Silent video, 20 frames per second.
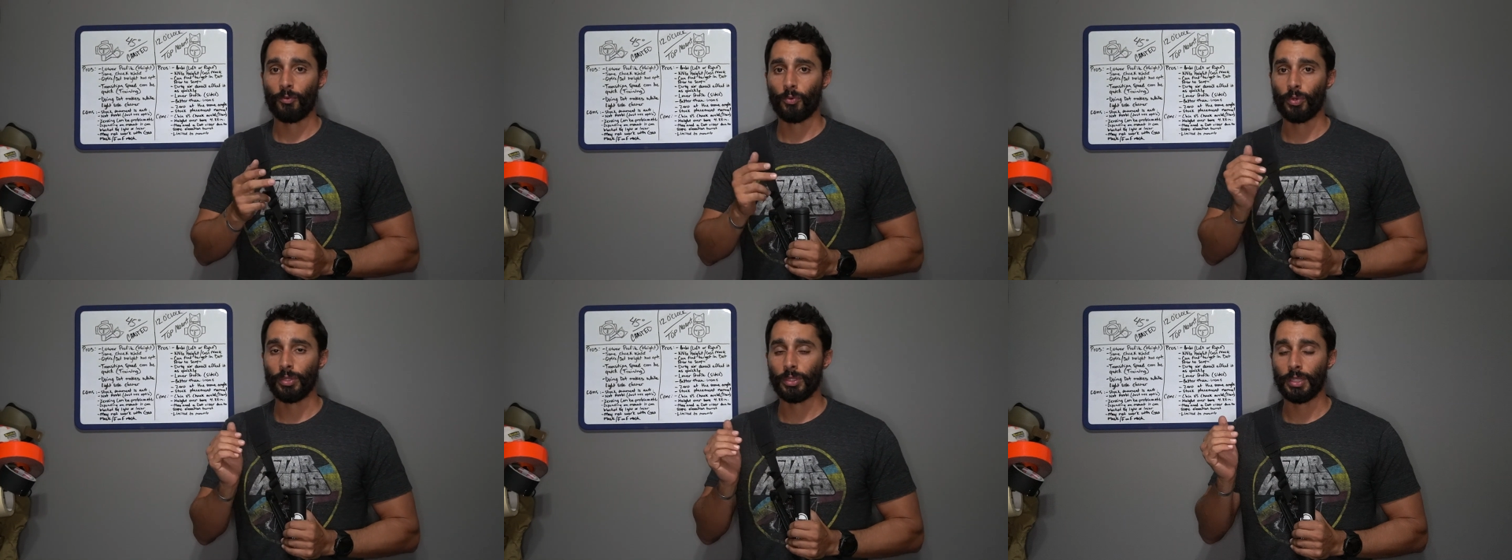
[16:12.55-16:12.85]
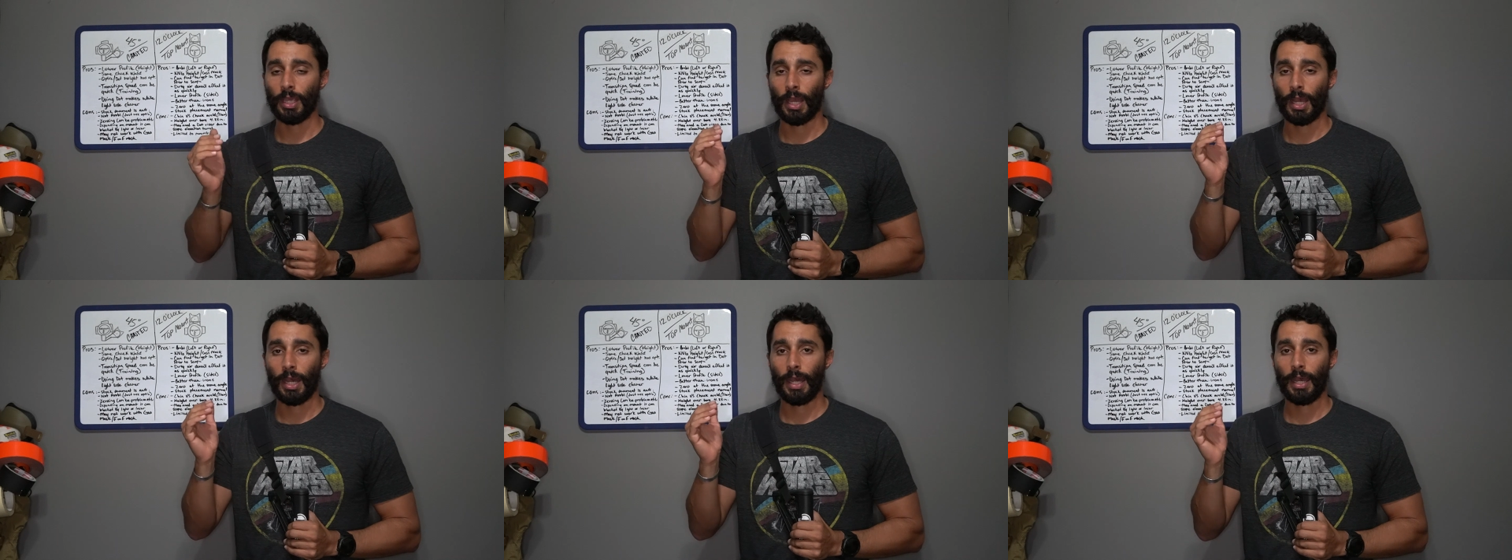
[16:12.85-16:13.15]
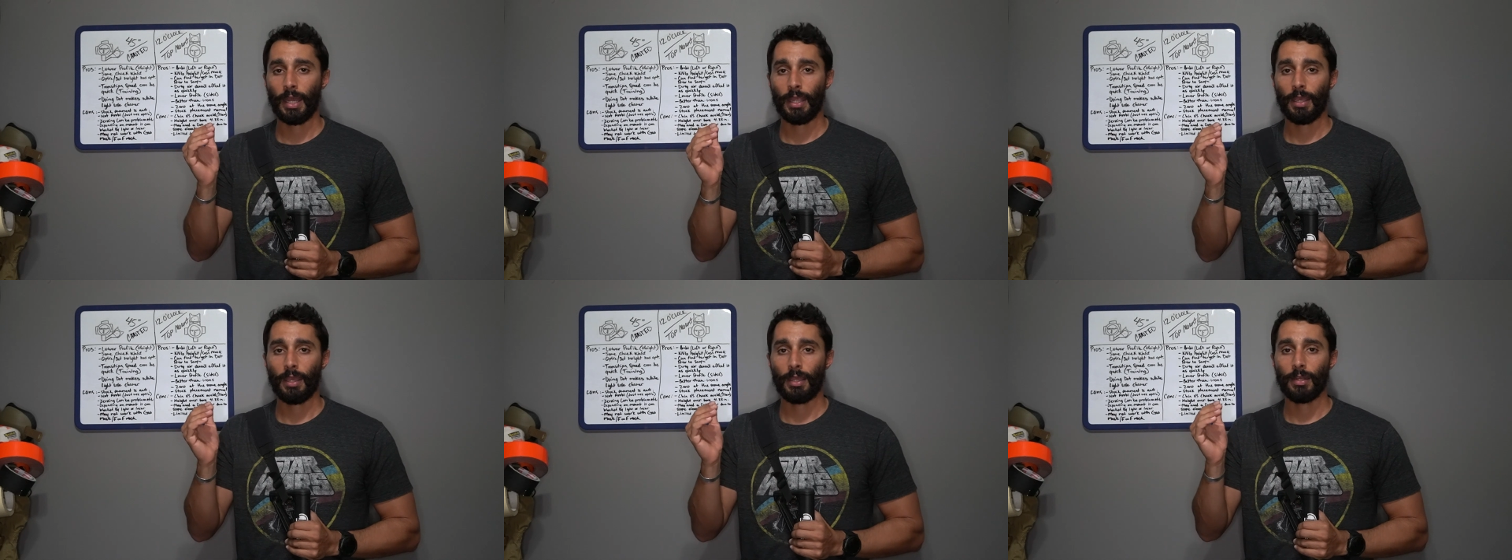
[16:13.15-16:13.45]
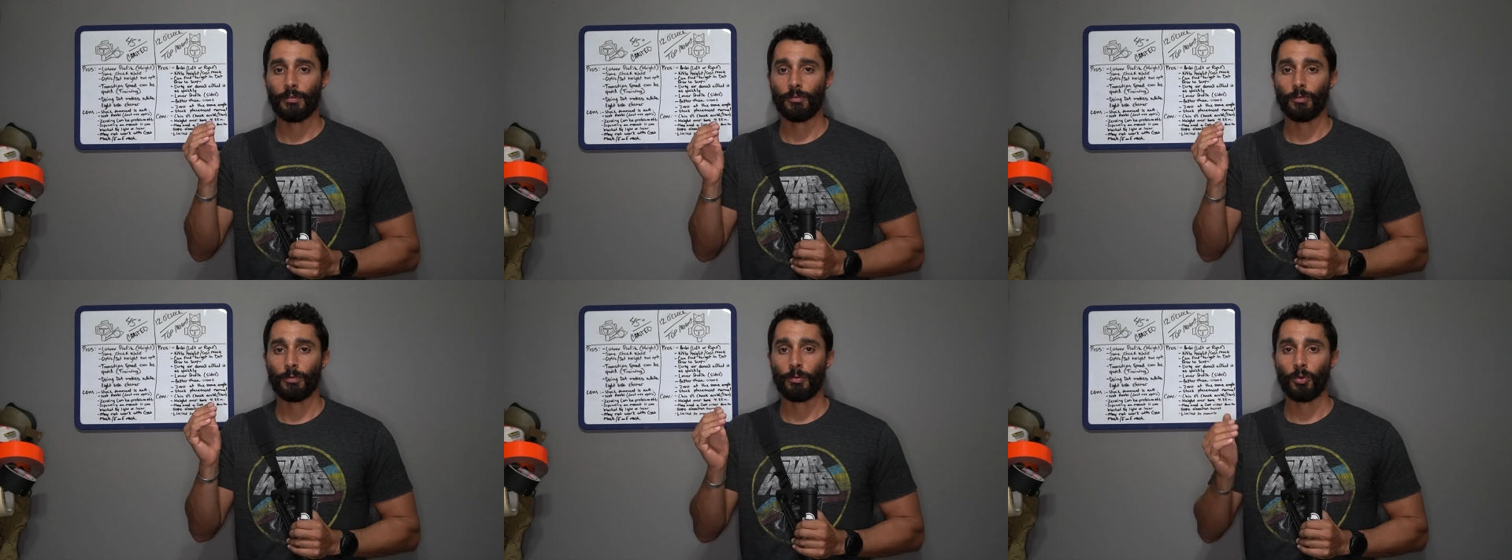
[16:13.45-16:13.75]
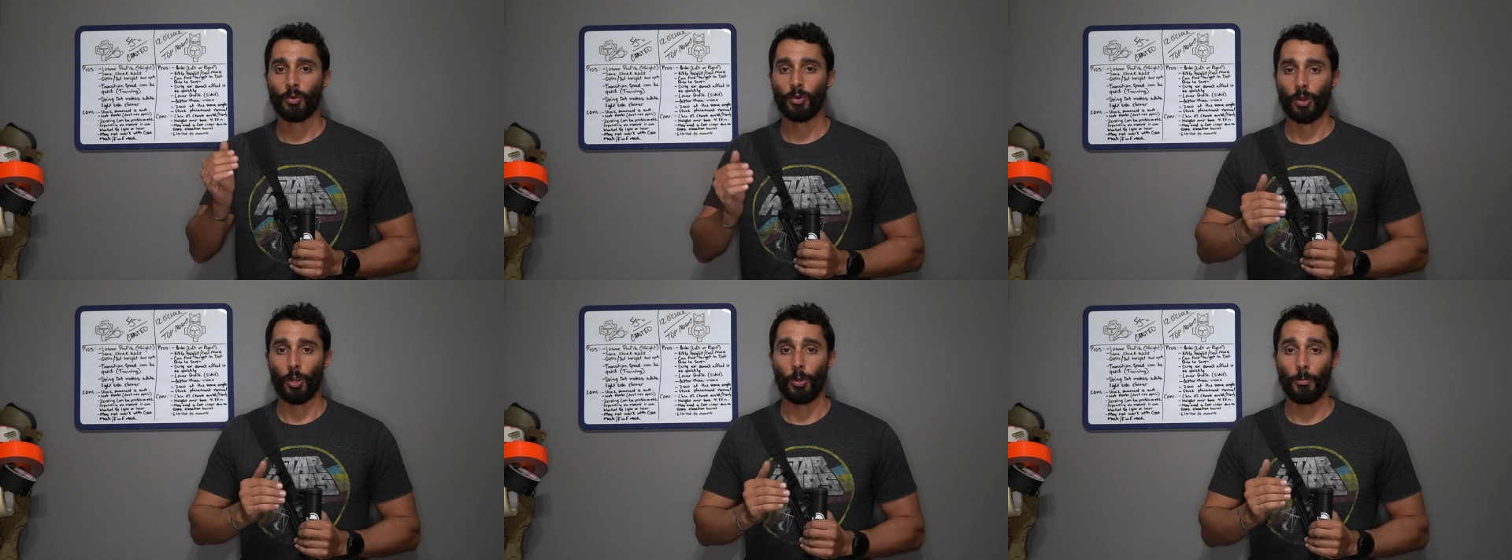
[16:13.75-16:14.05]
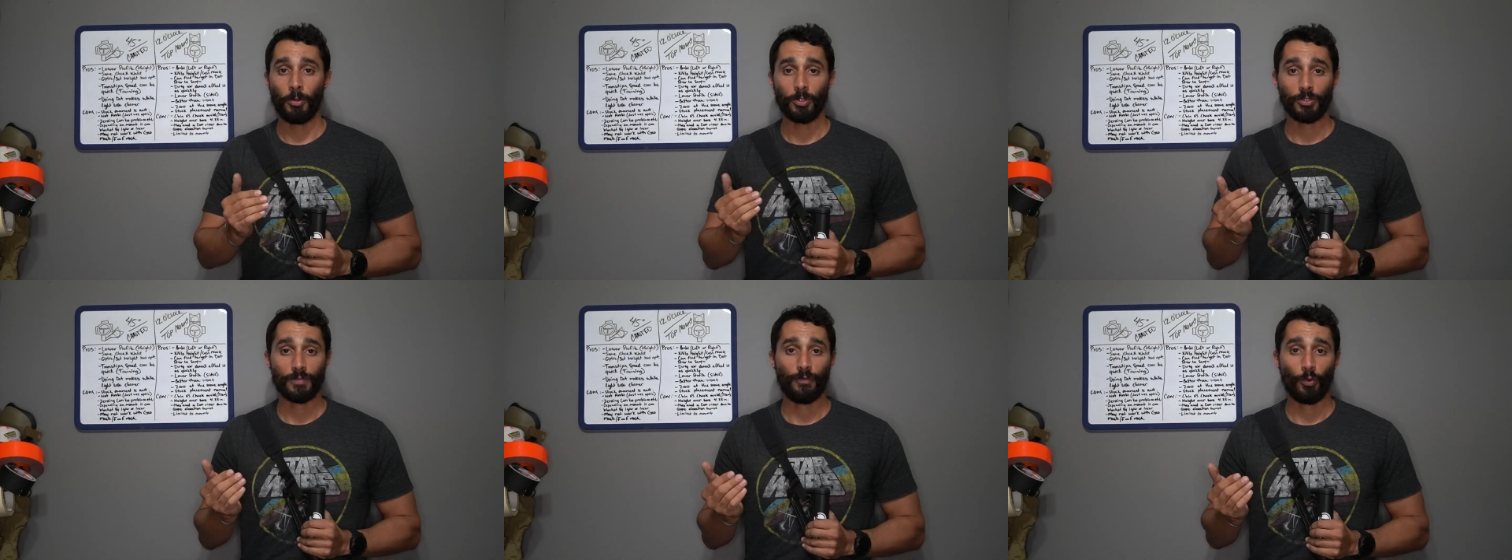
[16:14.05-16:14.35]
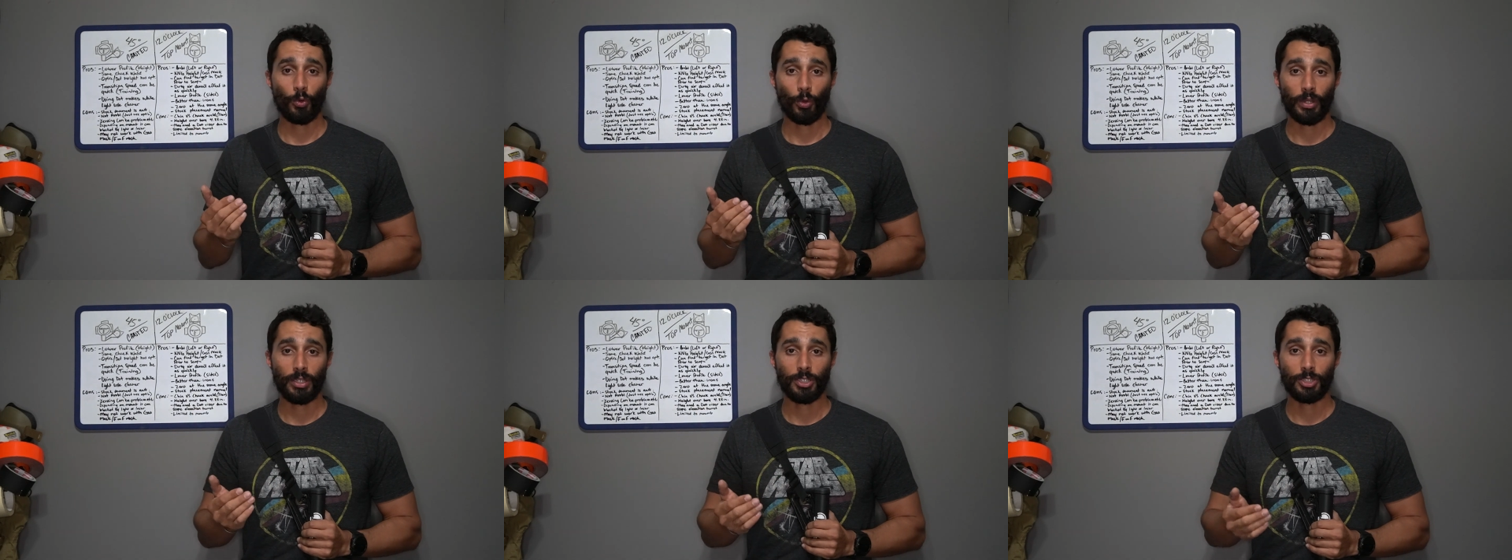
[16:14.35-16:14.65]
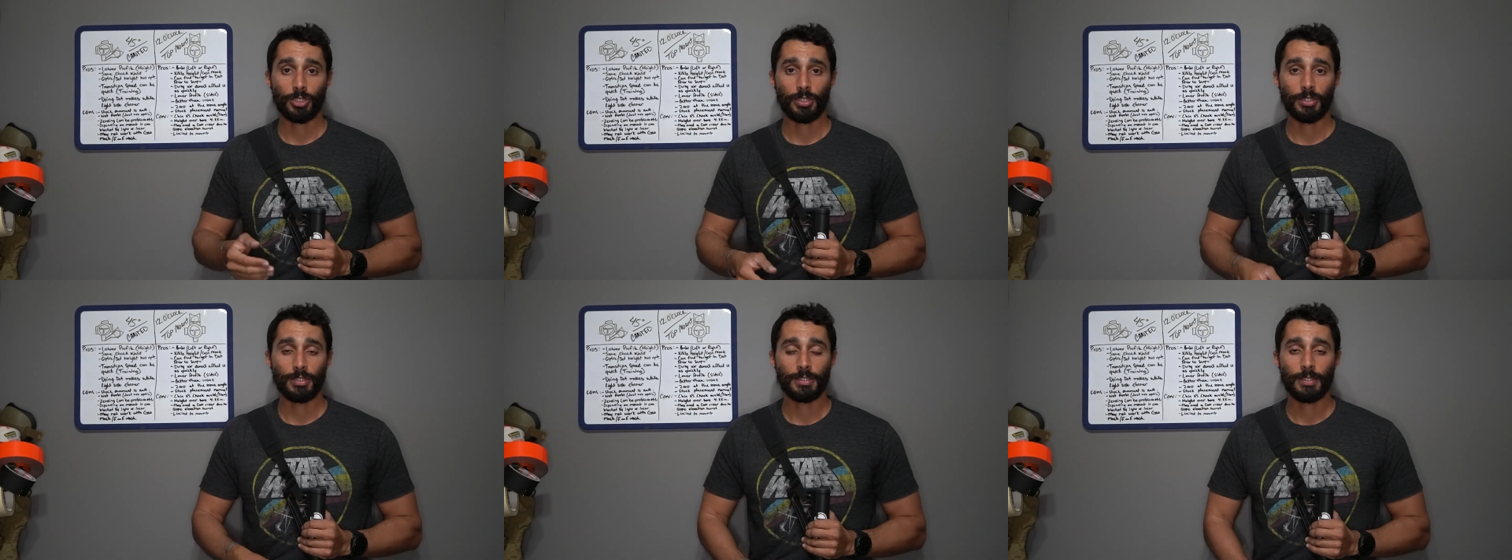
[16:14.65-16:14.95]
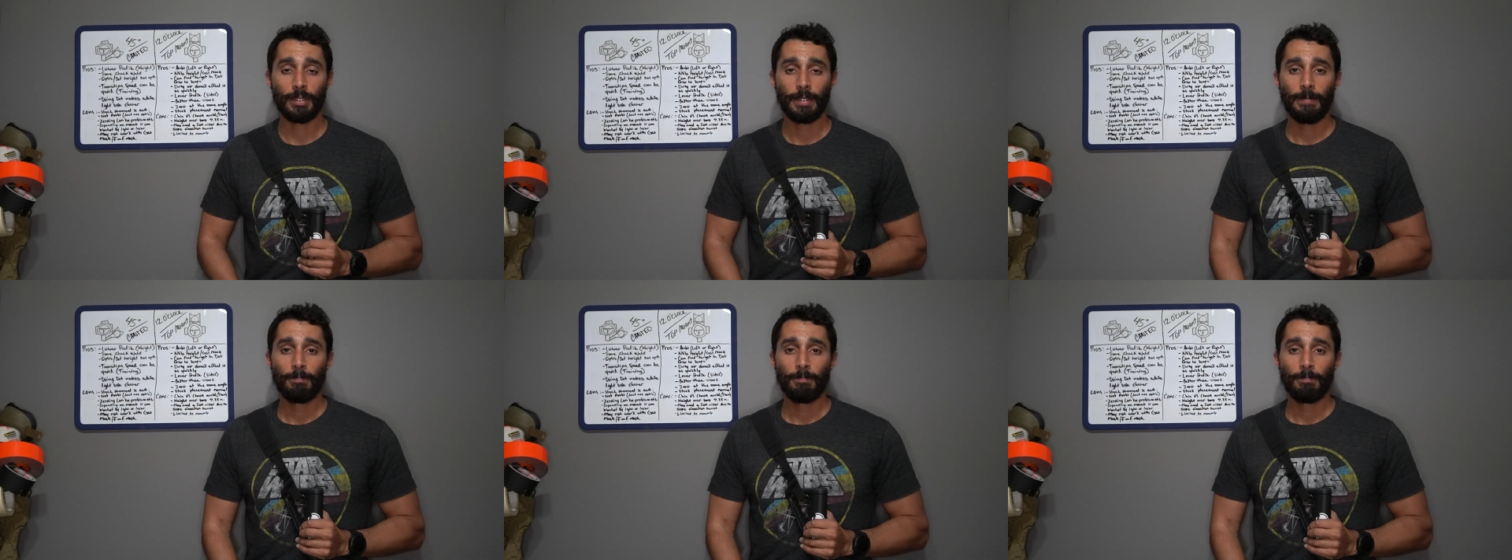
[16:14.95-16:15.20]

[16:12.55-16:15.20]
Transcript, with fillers: really high height over bore, almost 4 inches.